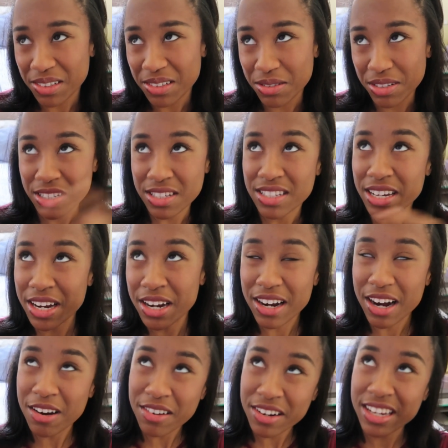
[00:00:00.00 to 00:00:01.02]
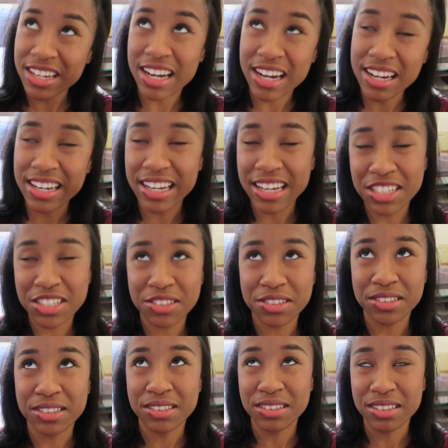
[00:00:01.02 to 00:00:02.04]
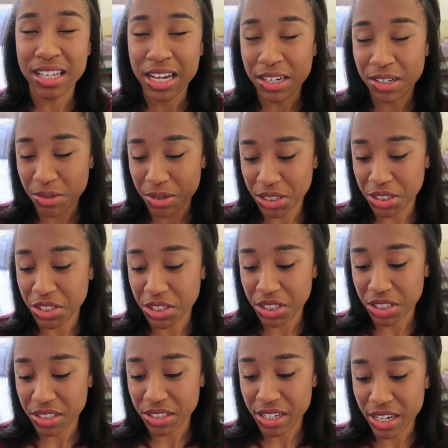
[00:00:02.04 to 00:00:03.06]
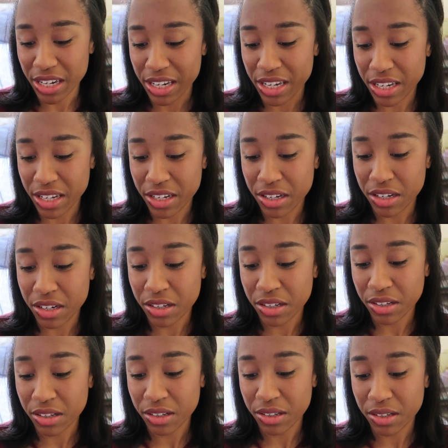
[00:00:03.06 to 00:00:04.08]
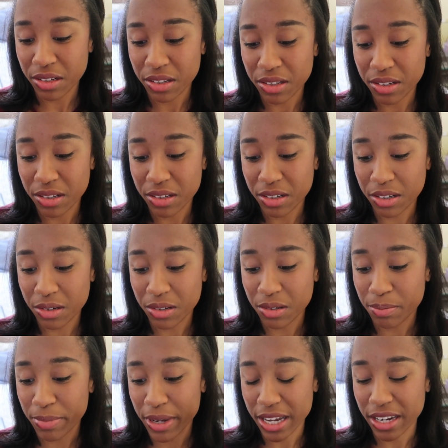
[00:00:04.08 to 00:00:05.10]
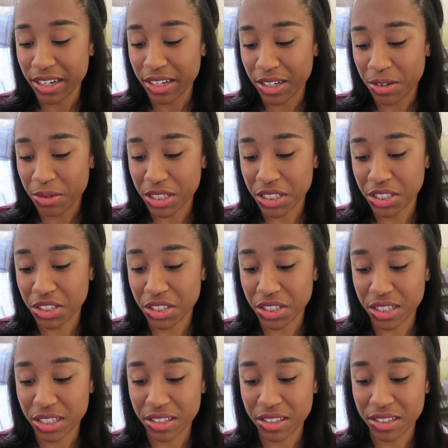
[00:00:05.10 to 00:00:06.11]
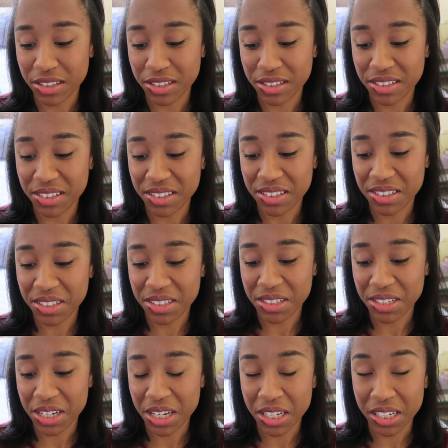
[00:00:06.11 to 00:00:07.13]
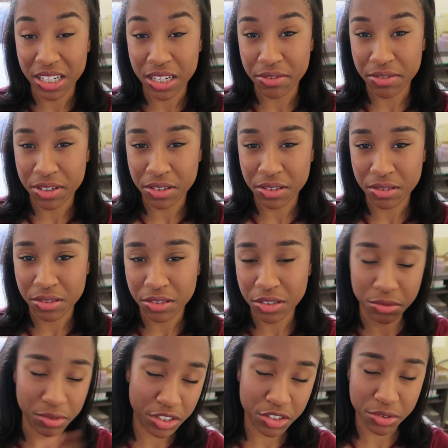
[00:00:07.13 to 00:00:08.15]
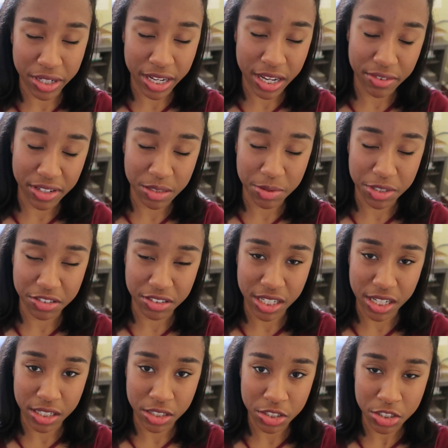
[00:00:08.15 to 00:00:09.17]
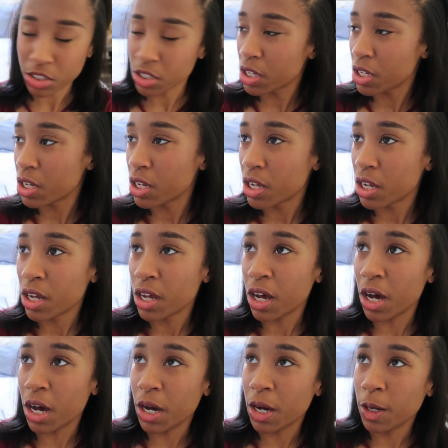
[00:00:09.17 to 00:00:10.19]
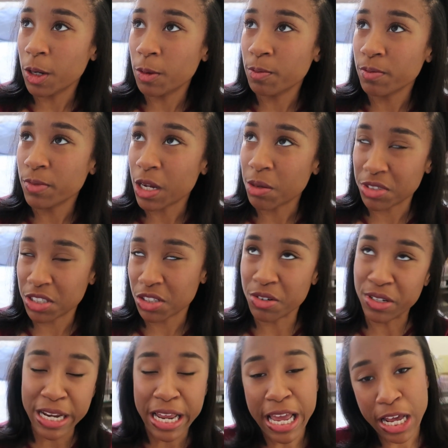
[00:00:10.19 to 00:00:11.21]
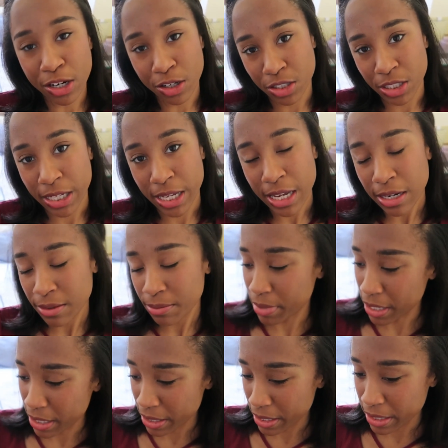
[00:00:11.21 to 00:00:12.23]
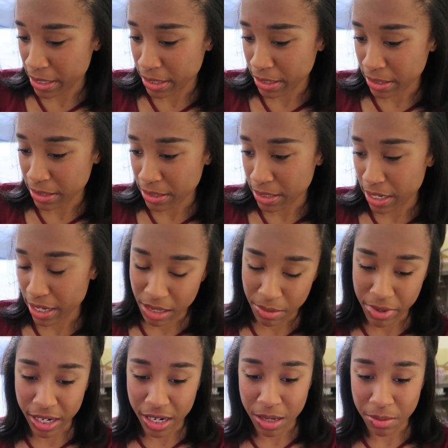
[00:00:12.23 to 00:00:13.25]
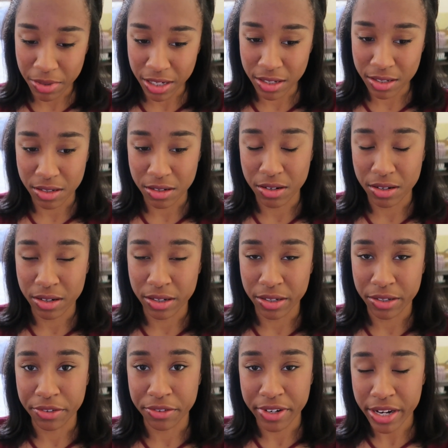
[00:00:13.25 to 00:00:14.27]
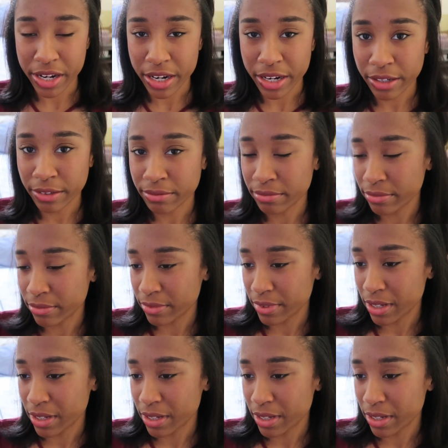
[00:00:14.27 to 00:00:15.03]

Well, since I already kind of answered that question back in question 11, do I have any special talents? I'm just going to add on to that by saying that my hobbies are reading,